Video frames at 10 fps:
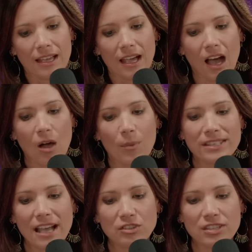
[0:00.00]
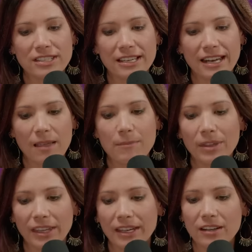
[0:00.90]
Uh, we actually did a
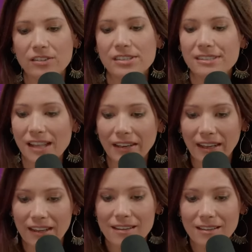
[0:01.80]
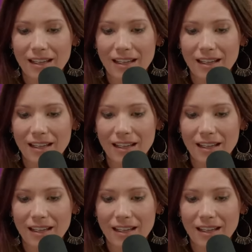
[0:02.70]
millionaire study